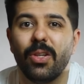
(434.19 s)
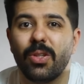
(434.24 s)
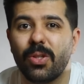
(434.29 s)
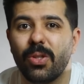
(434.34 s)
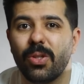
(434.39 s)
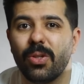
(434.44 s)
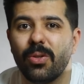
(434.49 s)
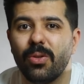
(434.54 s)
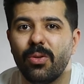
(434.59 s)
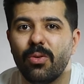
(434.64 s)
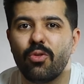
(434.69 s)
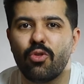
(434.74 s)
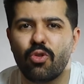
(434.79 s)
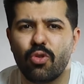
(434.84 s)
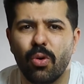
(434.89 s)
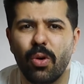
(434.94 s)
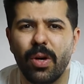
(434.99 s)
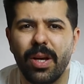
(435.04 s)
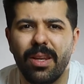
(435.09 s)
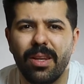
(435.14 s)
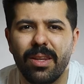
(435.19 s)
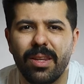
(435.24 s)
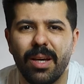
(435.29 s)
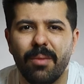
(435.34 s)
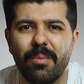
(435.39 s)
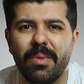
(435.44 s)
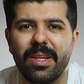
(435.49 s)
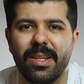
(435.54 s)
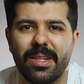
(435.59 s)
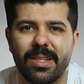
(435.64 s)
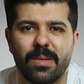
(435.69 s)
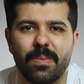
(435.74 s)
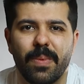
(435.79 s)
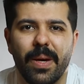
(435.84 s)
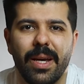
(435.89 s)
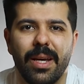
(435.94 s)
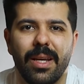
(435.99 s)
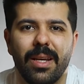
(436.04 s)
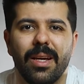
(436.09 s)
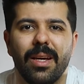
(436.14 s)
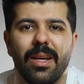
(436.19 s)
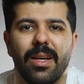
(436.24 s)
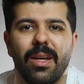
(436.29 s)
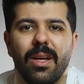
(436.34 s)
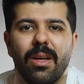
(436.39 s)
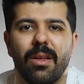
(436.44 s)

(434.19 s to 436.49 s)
to join them in Spain.